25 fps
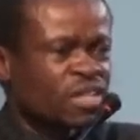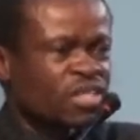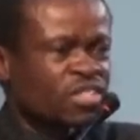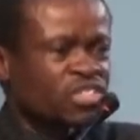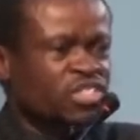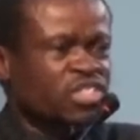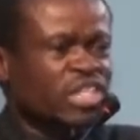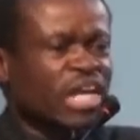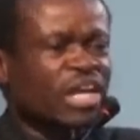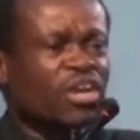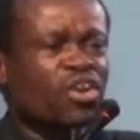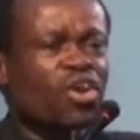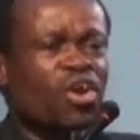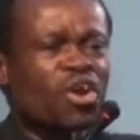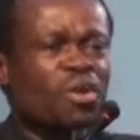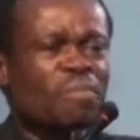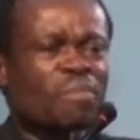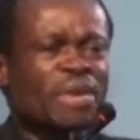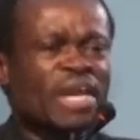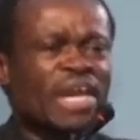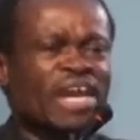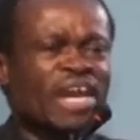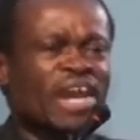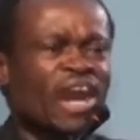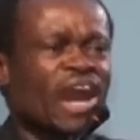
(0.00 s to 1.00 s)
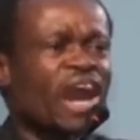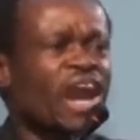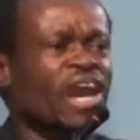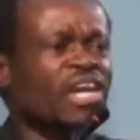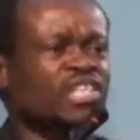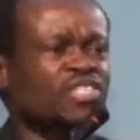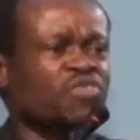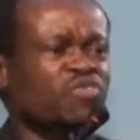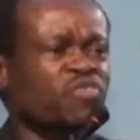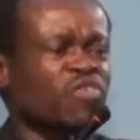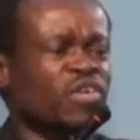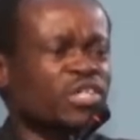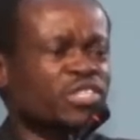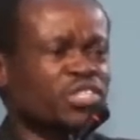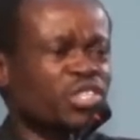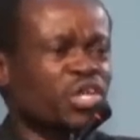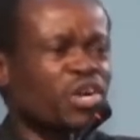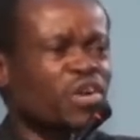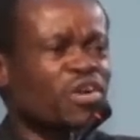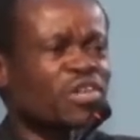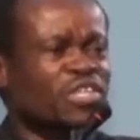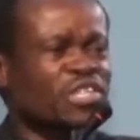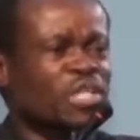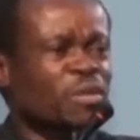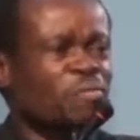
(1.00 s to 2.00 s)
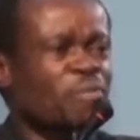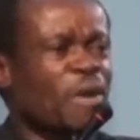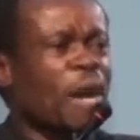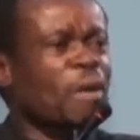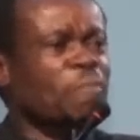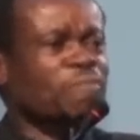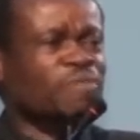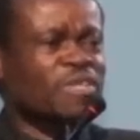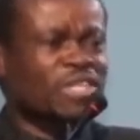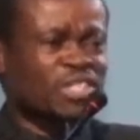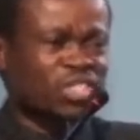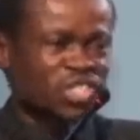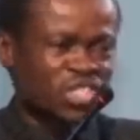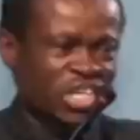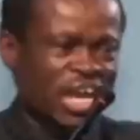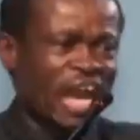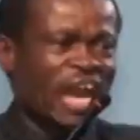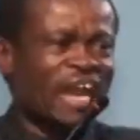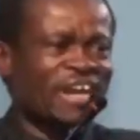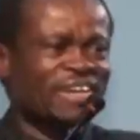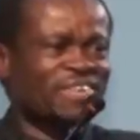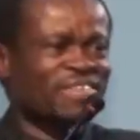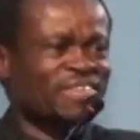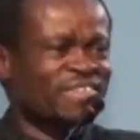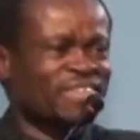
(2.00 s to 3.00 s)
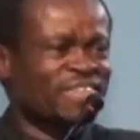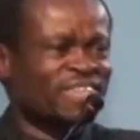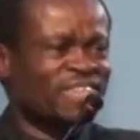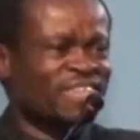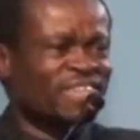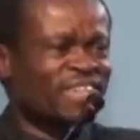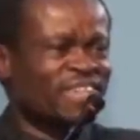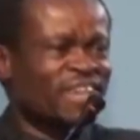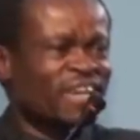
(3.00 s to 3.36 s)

Salome asked for John the Baptist's head.